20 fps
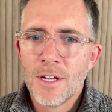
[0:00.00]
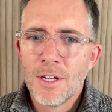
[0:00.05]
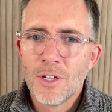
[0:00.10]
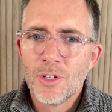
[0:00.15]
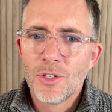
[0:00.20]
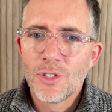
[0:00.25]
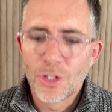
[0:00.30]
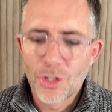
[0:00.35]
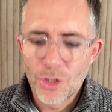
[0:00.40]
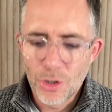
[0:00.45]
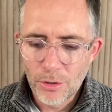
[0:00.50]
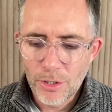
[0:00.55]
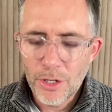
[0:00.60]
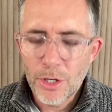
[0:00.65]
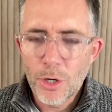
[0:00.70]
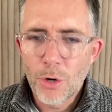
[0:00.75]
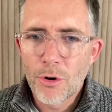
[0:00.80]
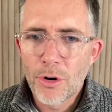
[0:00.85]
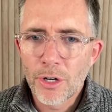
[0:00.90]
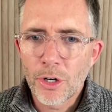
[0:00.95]
So, Julia,
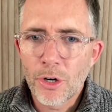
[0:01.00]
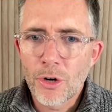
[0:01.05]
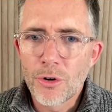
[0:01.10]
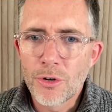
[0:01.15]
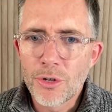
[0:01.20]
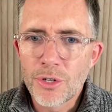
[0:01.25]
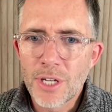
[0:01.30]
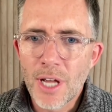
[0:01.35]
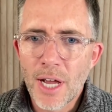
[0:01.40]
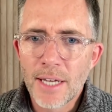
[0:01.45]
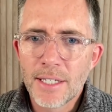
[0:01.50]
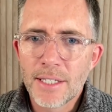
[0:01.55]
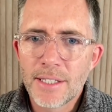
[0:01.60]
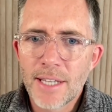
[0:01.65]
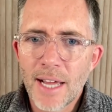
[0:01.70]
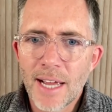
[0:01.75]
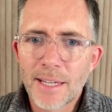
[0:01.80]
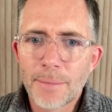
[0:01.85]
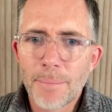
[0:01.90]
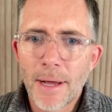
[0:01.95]
you're on a crusade to
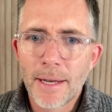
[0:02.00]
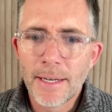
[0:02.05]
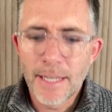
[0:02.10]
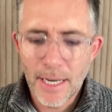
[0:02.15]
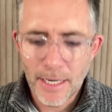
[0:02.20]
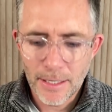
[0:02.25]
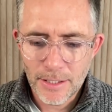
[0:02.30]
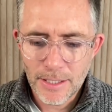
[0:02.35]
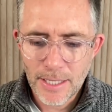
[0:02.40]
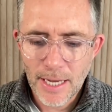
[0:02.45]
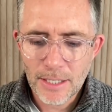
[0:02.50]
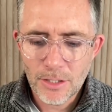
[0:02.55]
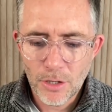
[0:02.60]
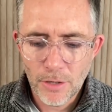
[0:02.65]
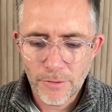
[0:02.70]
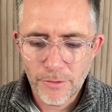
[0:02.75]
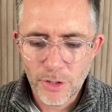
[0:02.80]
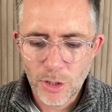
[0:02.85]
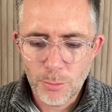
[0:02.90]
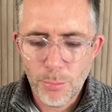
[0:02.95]
take money out of the tax
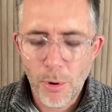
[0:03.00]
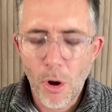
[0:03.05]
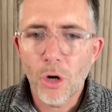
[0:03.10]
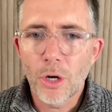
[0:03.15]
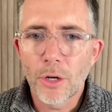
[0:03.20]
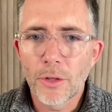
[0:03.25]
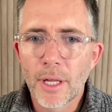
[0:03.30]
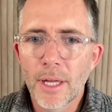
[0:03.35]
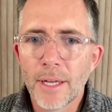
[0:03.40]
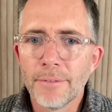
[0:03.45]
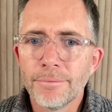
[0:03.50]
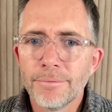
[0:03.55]
office's pocket. Then